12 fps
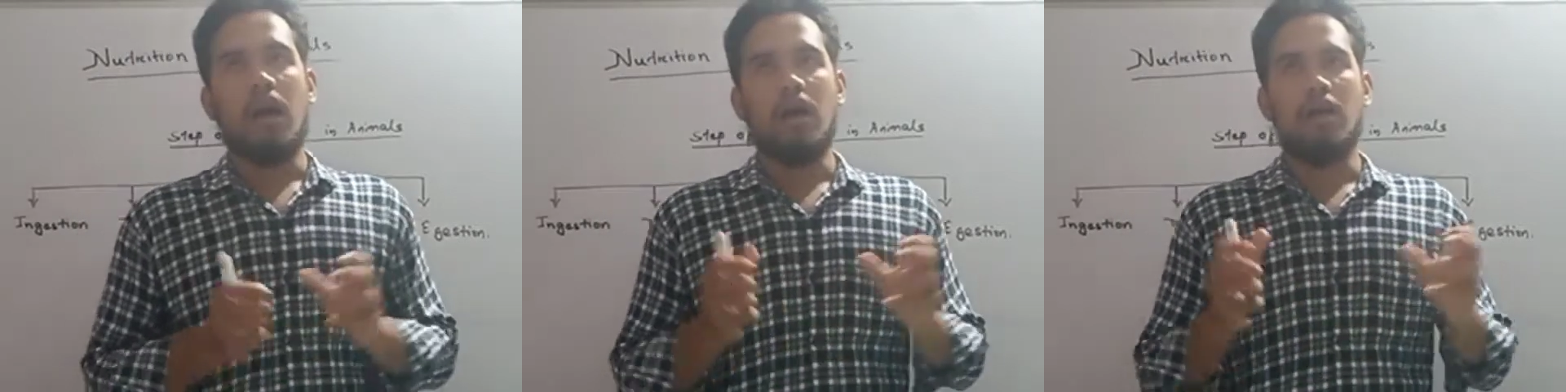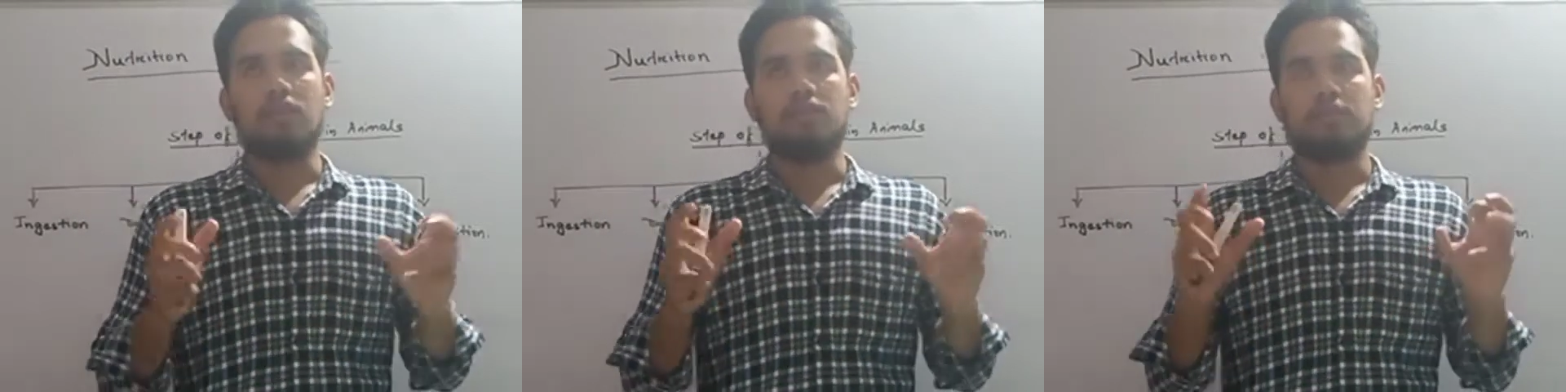
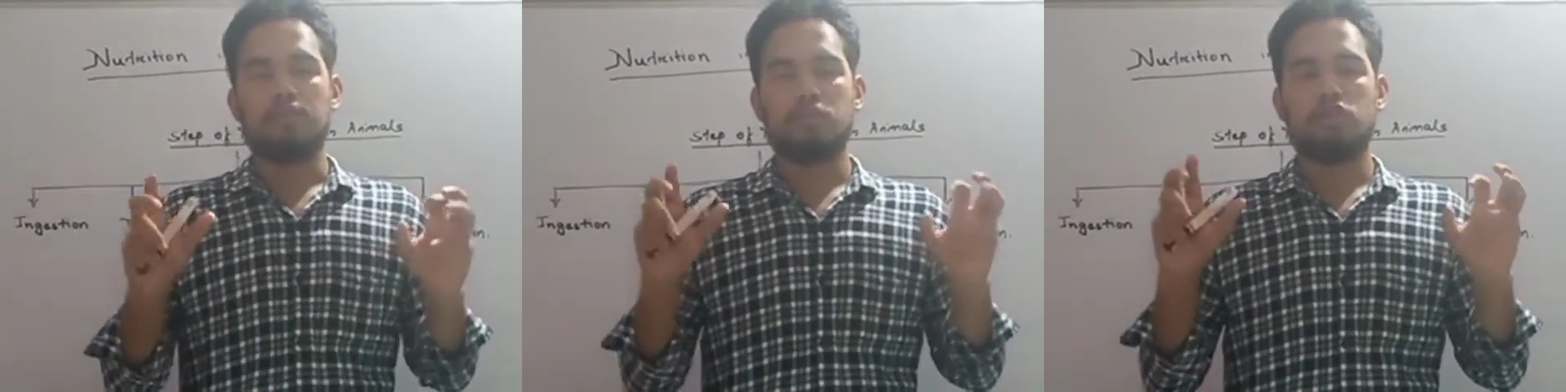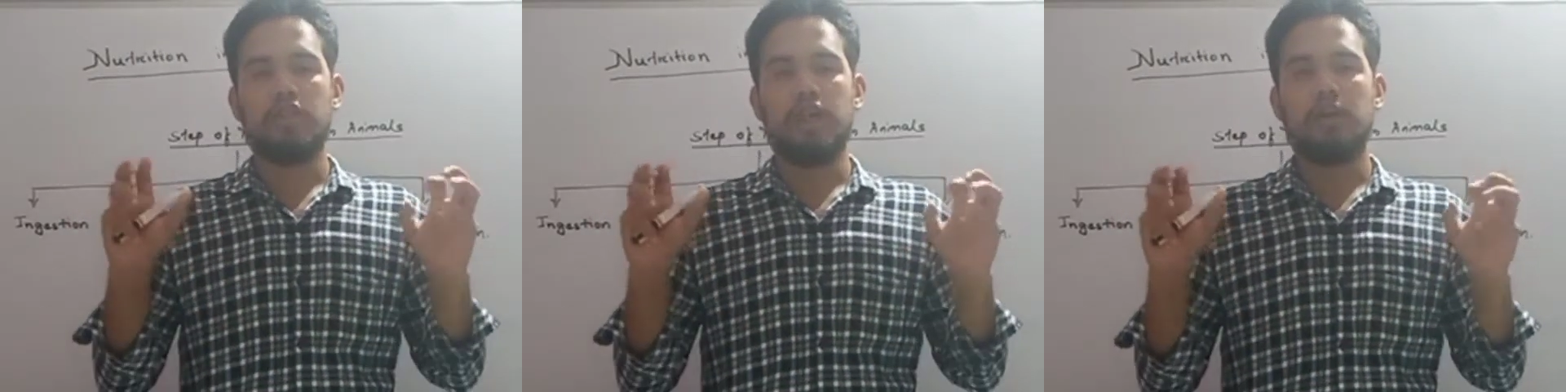some
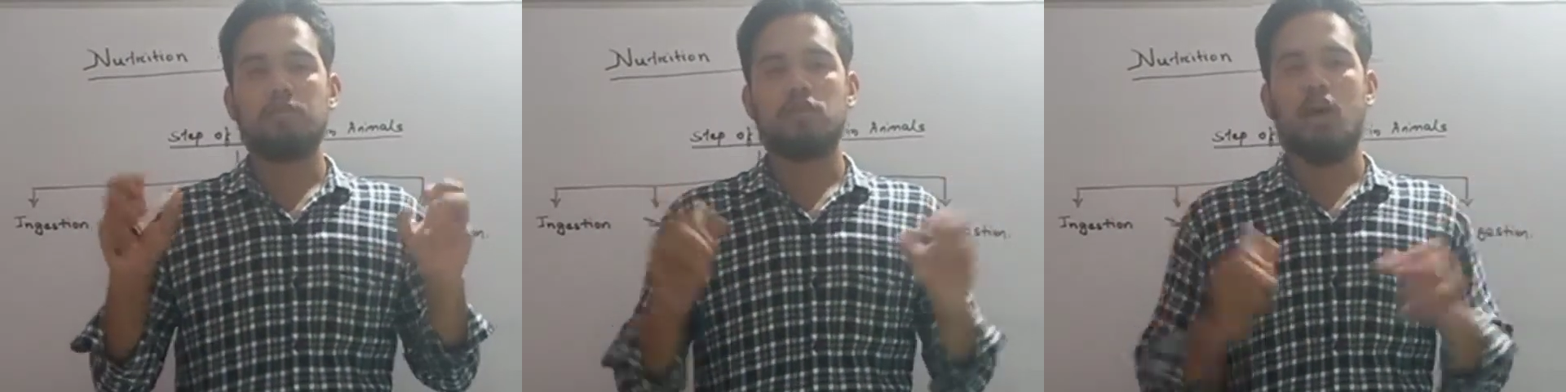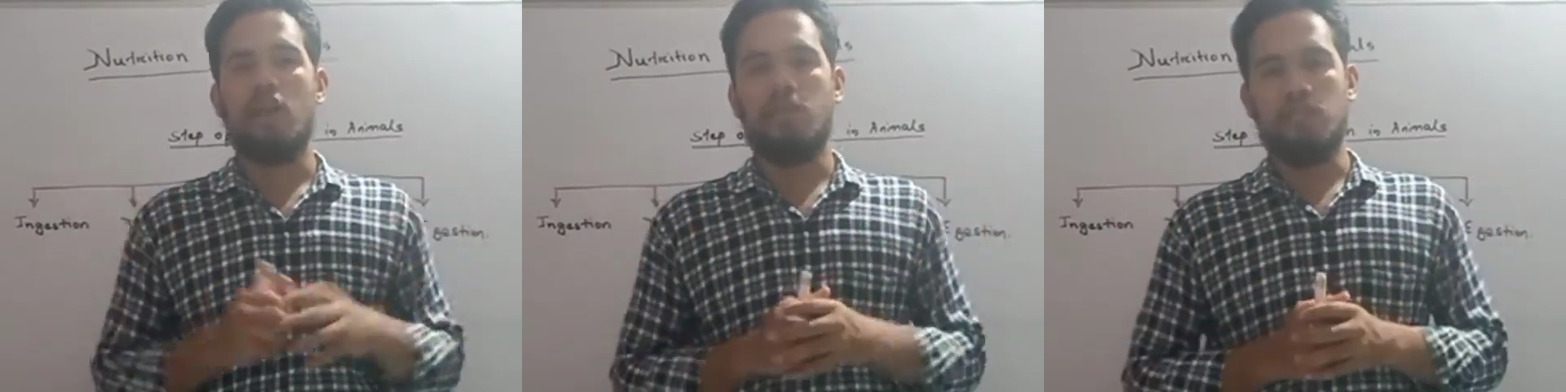steps
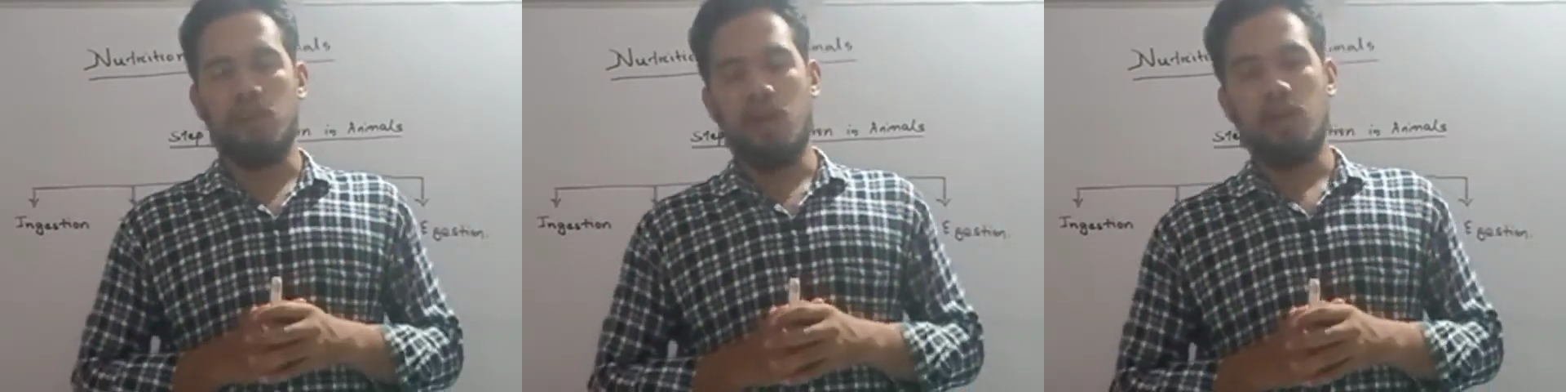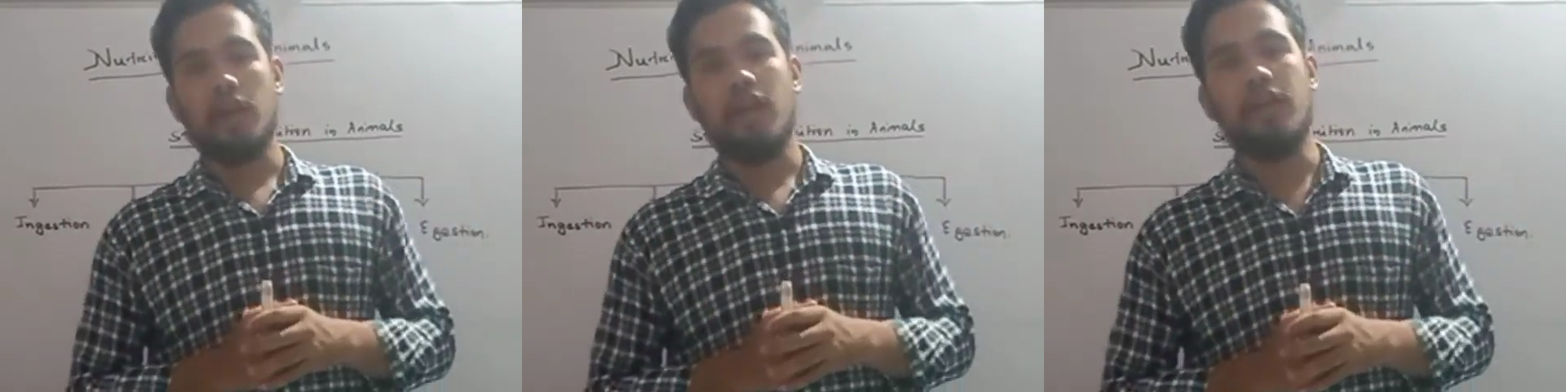are there
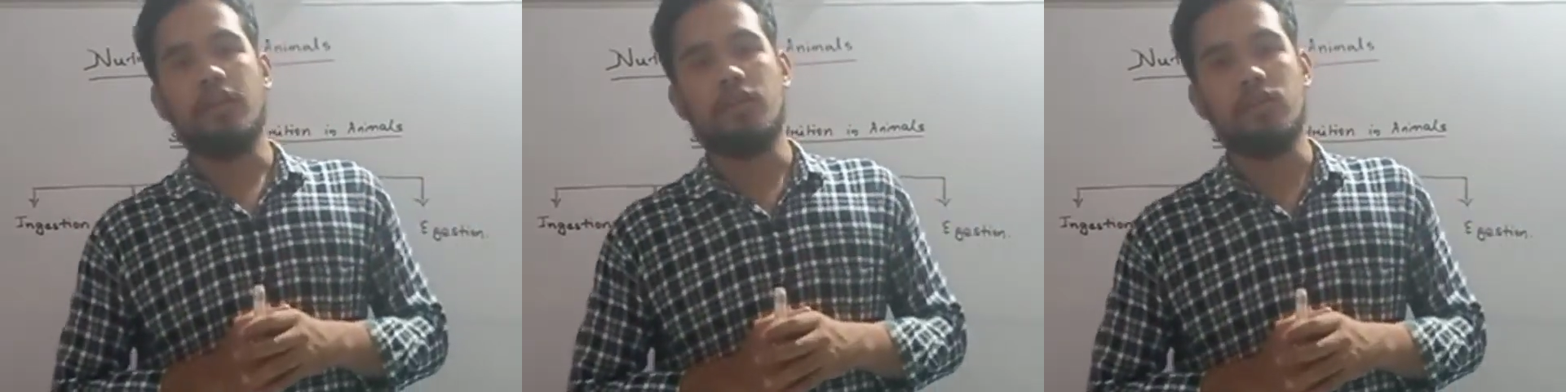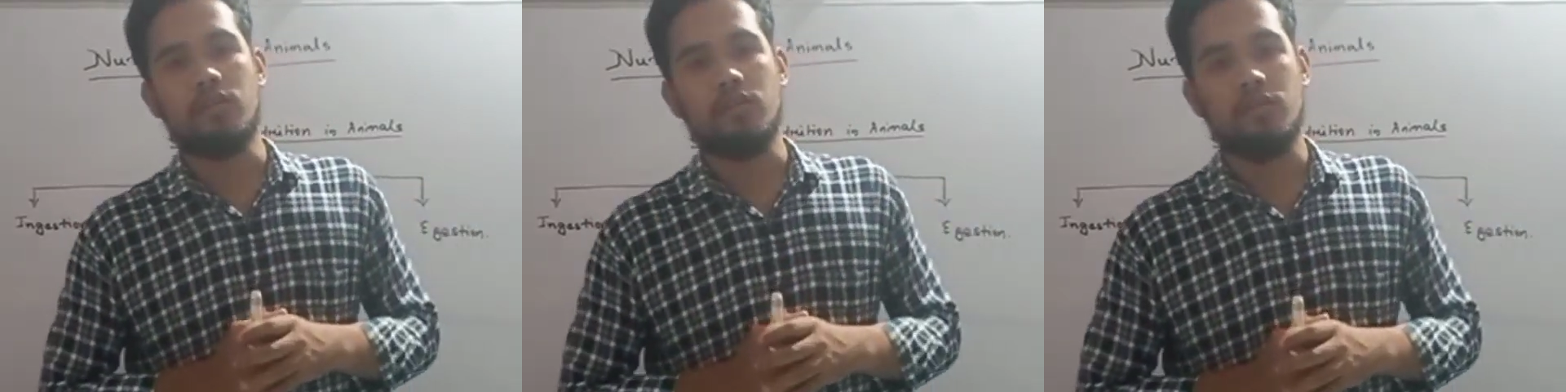
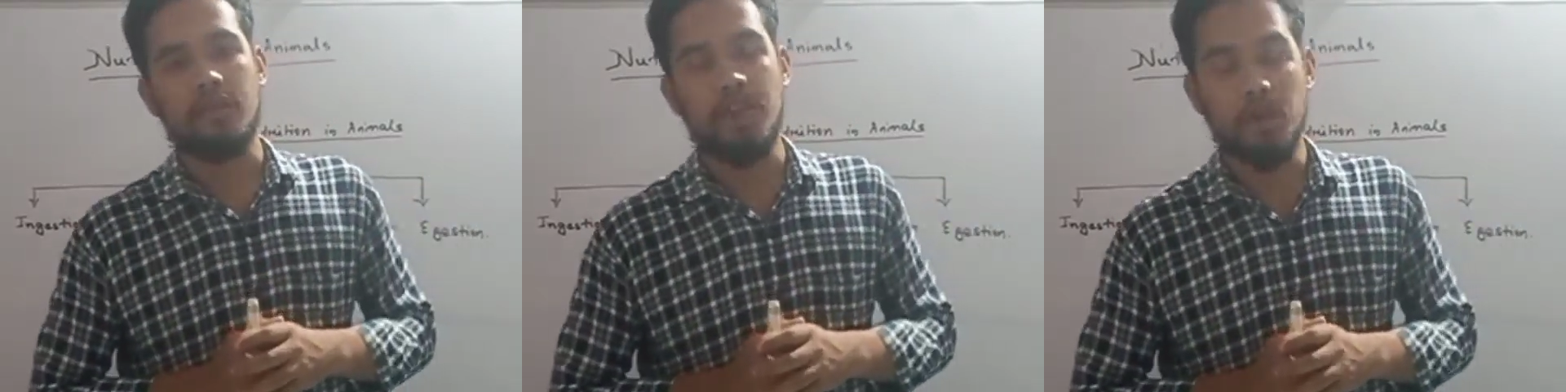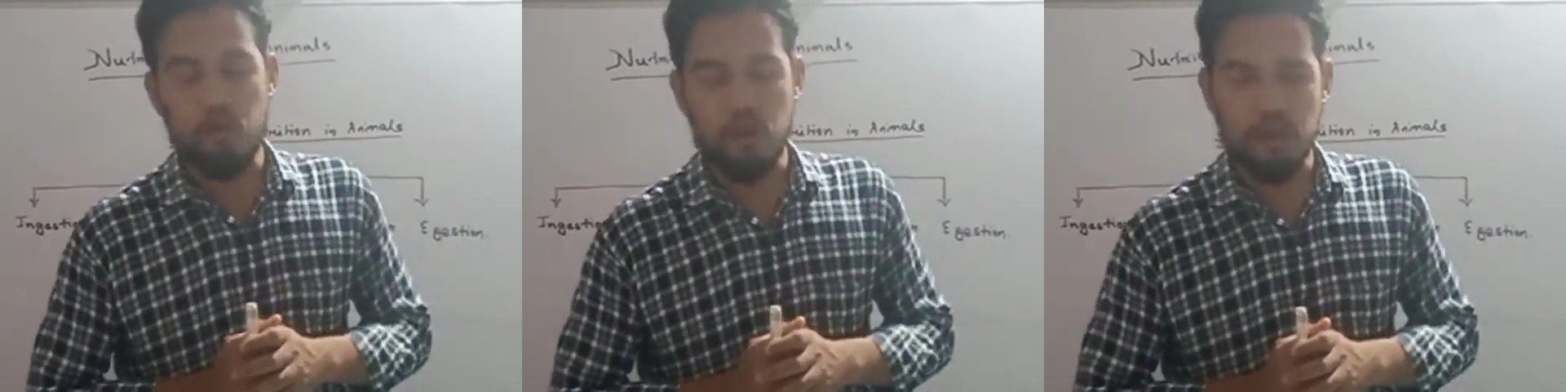in
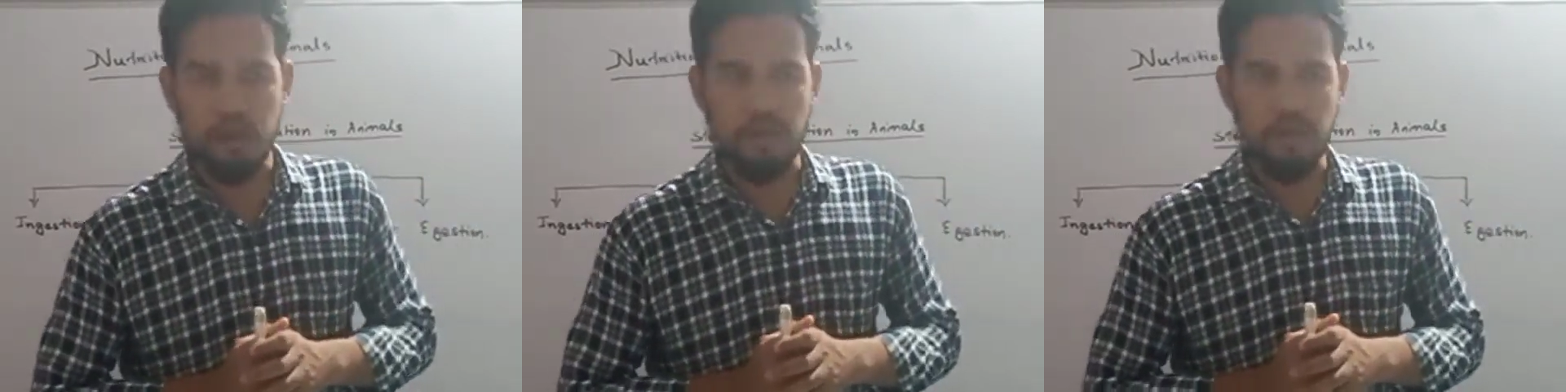nutrition.